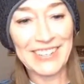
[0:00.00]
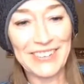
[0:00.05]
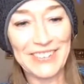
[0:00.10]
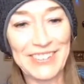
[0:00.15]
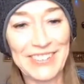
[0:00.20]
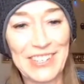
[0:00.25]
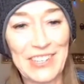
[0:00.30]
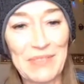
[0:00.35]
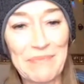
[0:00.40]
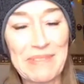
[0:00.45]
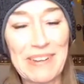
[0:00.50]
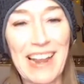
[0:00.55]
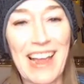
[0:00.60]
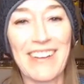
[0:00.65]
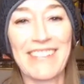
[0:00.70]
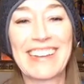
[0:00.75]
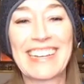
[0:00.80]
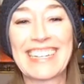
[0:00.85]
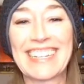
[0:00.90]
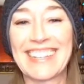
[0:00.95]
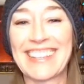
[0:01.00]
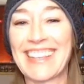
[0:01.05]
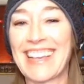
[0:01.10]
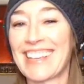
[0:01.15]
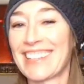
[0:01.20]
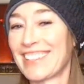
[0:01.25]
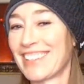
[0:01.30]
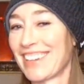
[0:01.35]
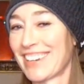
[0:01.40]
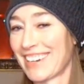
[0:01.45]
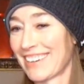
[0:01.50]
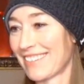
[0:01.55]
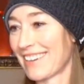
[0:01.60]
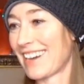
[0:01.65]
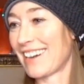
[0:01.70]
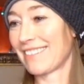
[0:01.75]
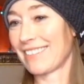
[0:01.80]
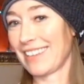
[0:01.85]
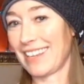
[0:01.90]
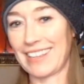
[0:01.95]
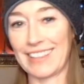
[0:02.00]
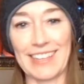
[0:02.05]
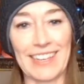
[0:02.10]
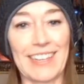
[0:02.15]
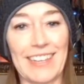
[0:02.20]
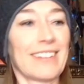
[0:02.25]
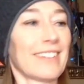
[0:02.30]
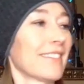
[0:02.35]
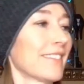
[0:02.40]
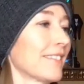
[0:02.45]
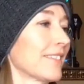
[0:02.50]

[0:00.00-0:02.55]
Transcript: so stupid how he did that look around like that.